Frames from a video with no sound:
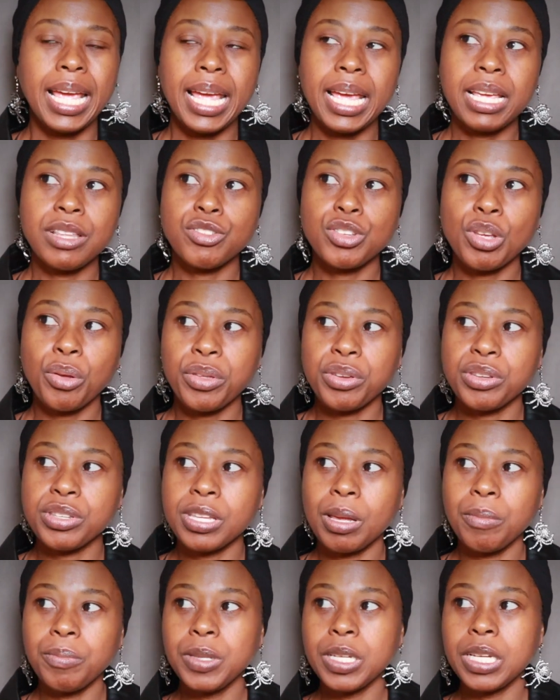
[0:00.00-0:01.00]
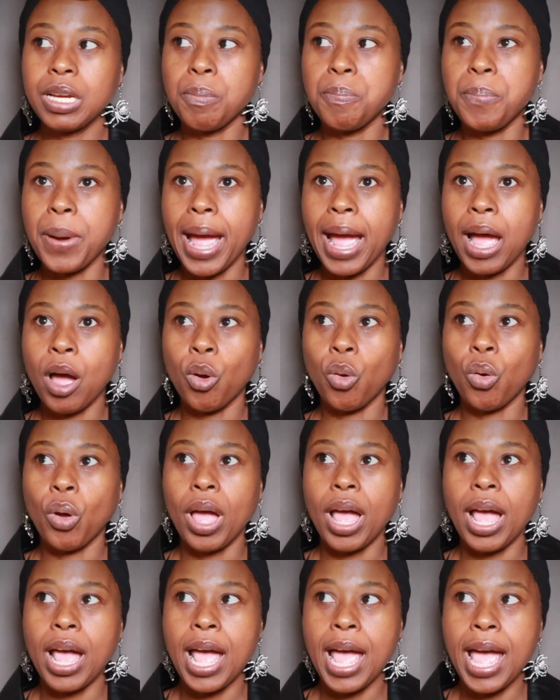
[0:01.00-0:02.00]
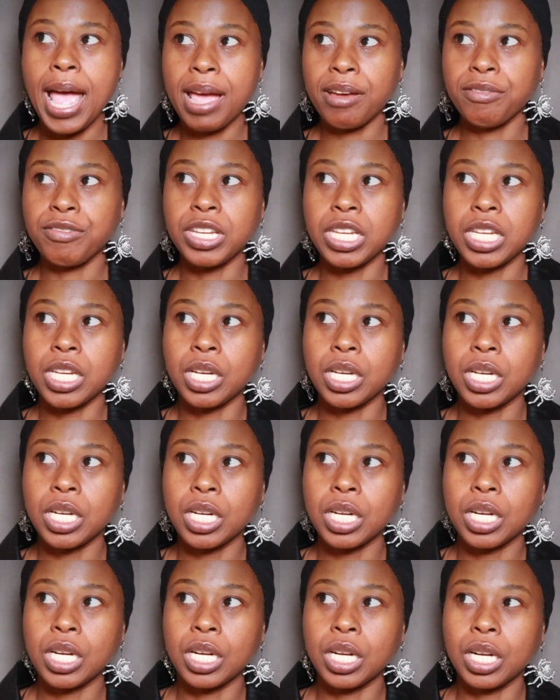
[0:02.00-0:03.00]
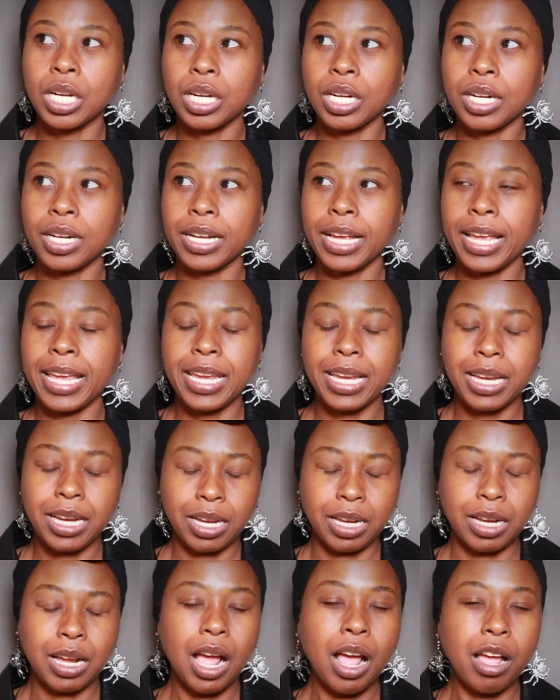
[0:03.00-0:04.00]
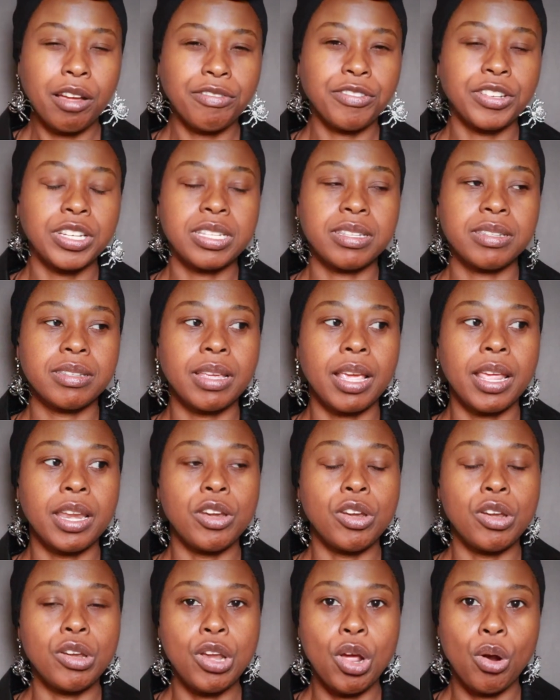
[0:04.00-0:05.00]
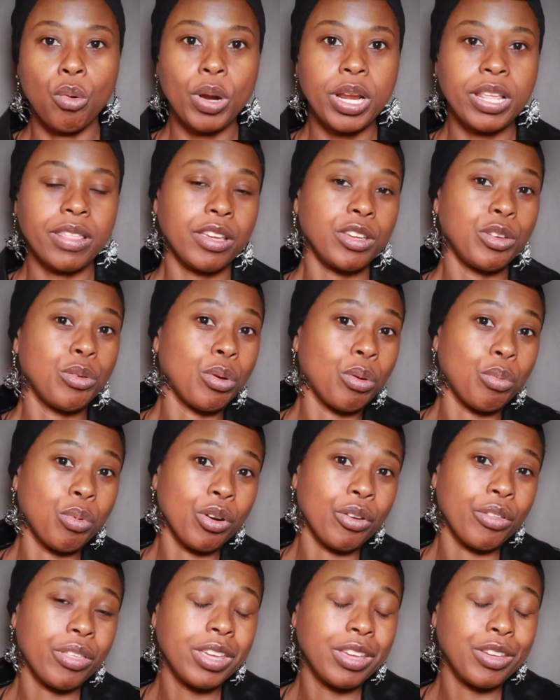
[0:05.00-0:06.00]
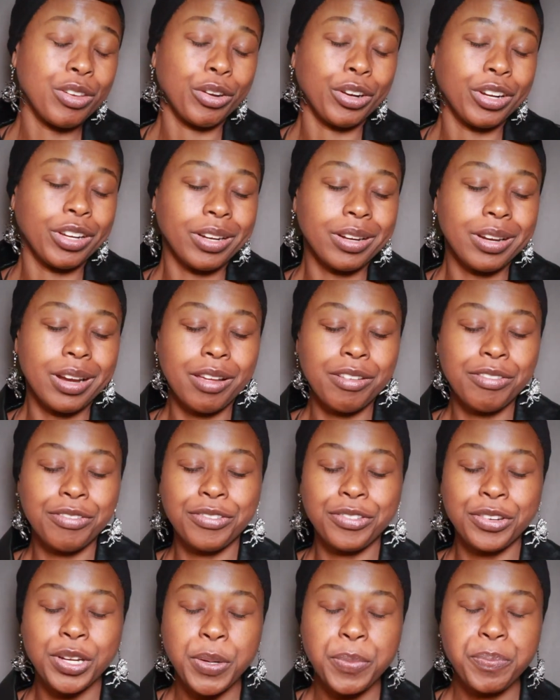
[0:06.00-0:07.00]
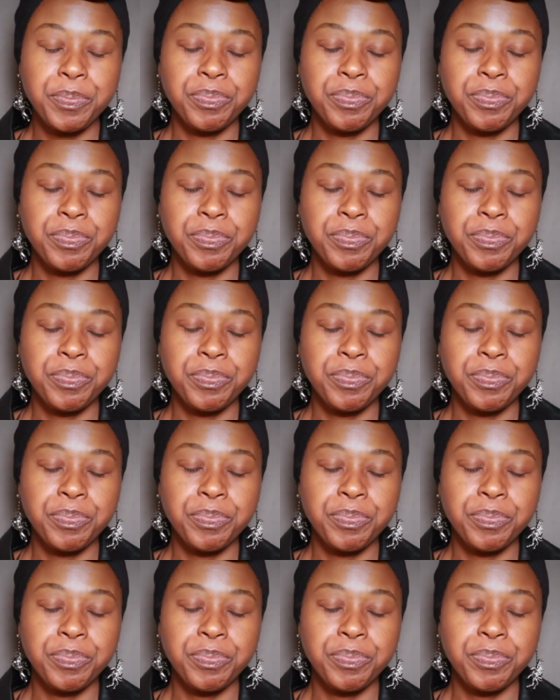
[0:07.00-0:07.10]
And so there's something about having a confidence and knowing that you are worthy and you're good enough